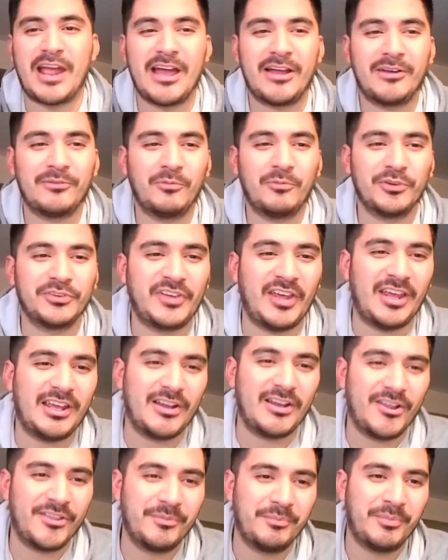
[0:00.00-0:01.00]
round. We'll
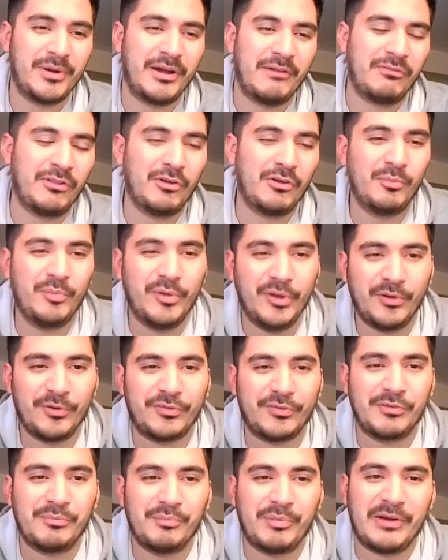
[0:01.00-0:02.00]
take on the Buffalo
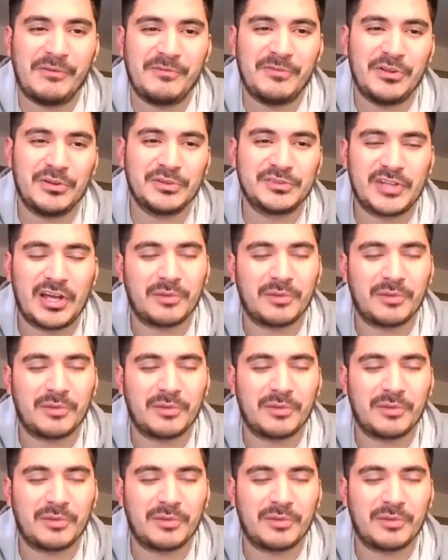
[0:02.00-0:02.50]
Bills in Buffalo.